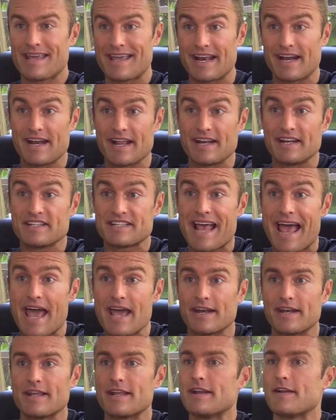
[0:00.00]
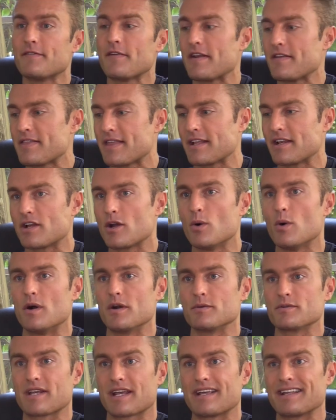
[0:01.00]
He had it in his head. He didn't have anything to go on.
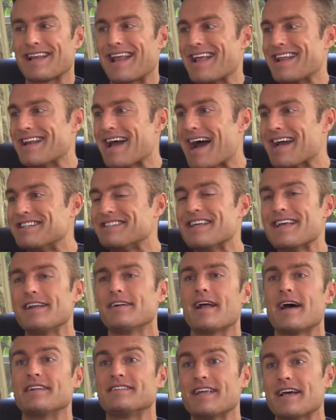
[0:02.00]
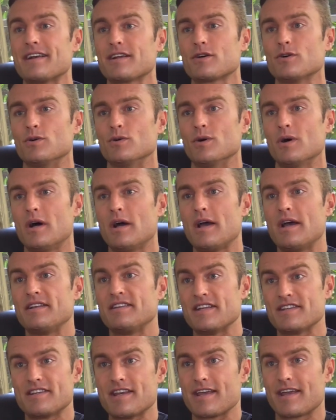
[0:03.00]
It was like an, an ident- identical
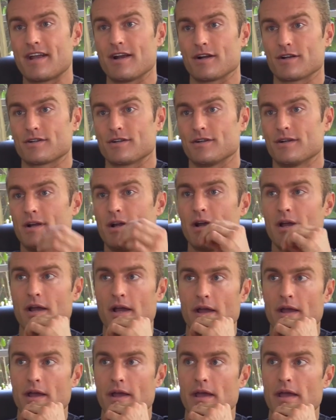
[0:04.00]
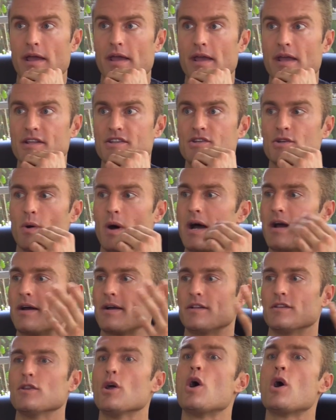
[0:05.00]
Disney character. And so
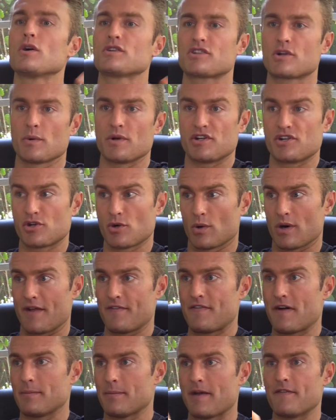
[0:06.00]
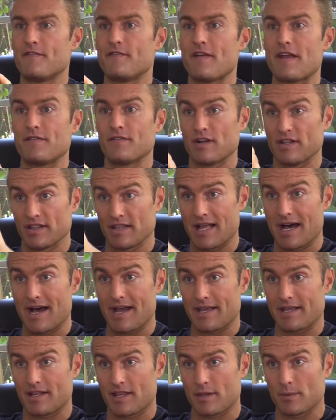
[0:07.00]
I, long story short, I found my favorite
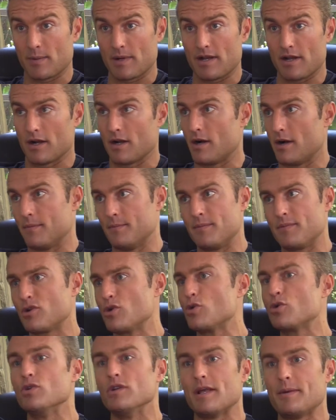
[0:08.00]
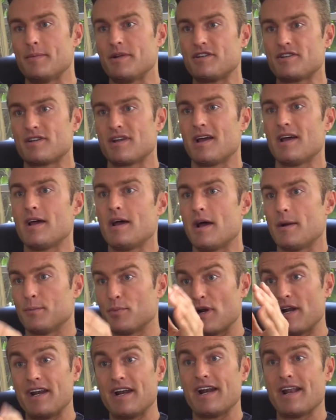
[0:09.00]
lion three uh, Google image,
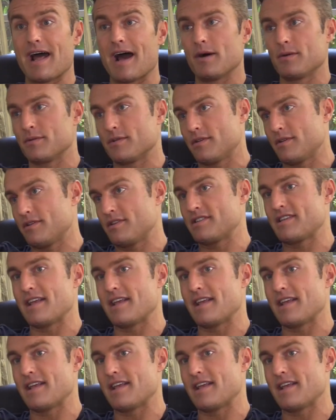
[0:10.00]
printed it out,